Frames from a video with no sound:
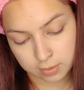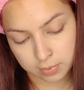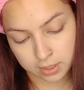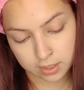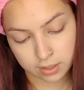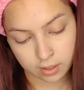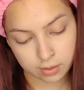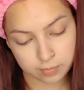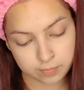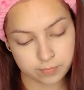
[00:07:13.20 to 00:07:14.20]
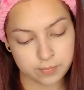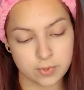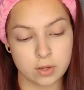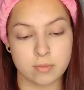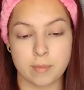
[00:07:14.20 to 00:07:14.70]
Take a bit here.
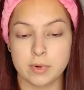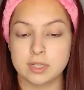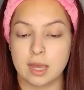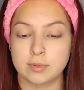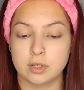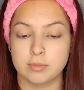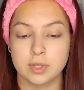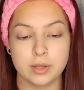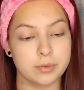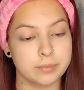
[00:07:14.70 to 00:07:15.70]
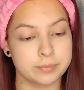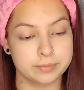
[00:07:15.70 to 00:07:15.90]
Remember, tap, don't blow.